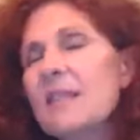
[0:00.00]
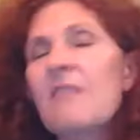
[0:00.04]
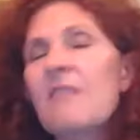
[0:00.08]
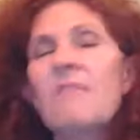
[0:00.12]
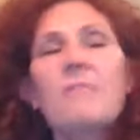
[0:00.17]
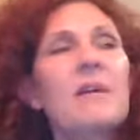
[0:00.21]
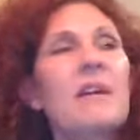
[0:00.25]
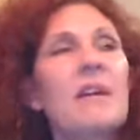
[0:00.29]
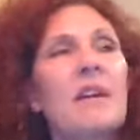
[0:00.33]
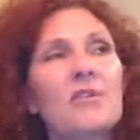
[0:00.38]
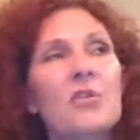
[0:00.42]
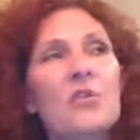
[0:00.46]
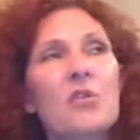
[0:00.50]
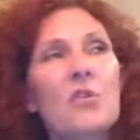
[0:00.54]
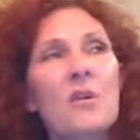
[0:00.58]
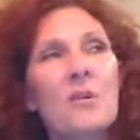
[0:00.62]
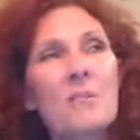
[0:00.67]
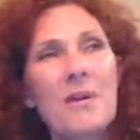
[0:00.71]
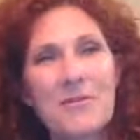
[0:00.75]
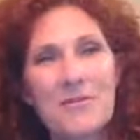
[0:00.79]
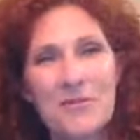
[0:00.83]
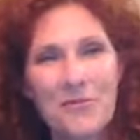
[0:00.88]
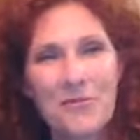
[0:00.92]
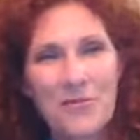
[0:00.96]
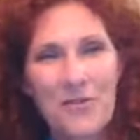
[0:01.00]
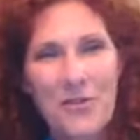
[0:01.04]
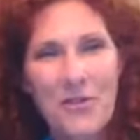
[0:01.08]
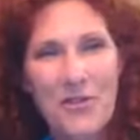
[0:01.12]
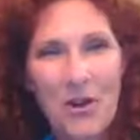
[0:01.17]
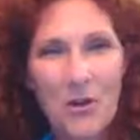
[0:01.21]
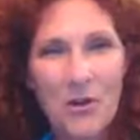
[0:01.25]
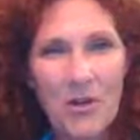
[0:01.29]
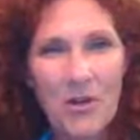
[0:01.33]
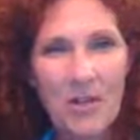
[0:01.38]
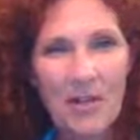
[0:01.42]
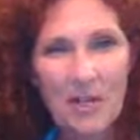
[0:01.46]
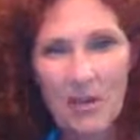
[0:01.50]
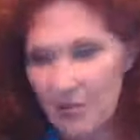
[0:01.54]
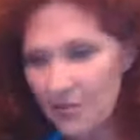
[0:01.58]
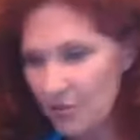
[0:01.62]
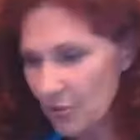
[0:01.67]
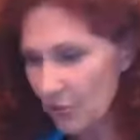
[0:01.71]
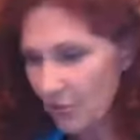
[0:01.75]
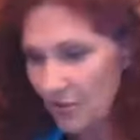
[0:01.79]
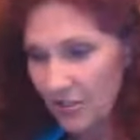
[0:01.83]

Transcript: They've been on hormones for 30 years,